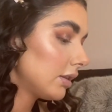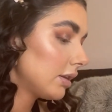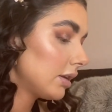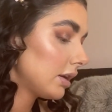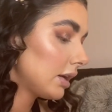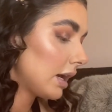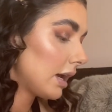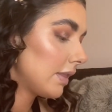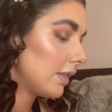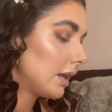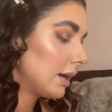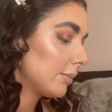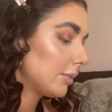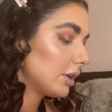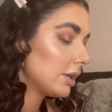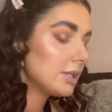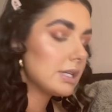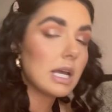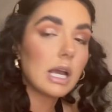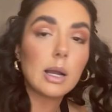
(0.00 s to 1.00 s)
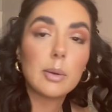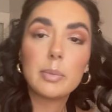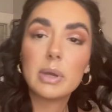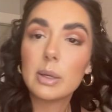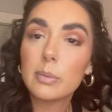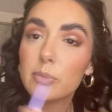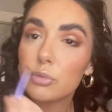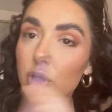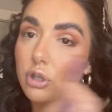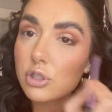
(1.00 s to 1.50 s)
and then I'm gonna take a big
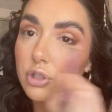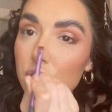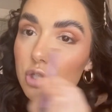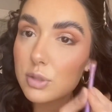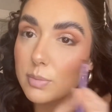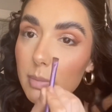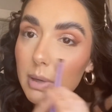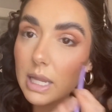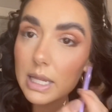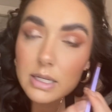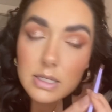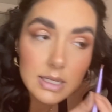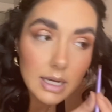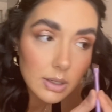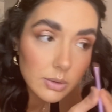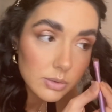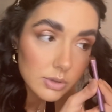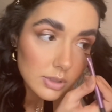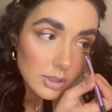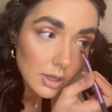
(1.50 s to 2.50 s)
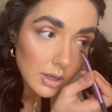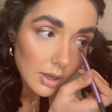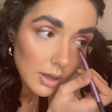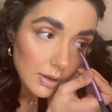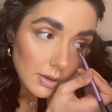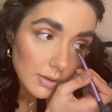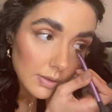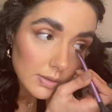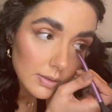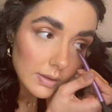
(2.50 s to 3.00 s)
brush and just blend out
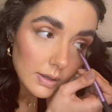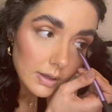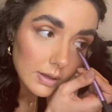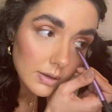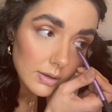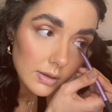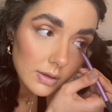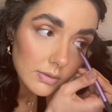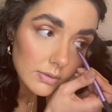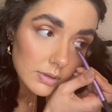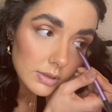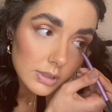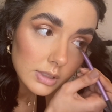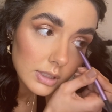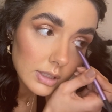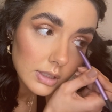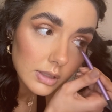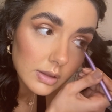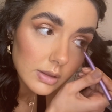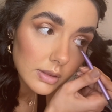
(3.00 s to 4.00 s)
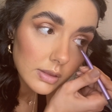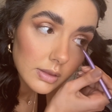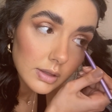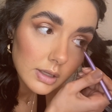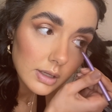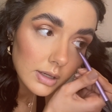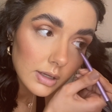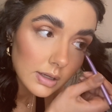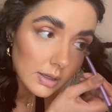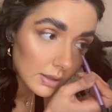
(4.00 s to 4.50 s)
that colour underneath the
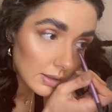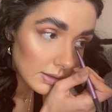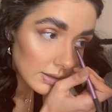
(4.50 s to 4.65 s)
eye.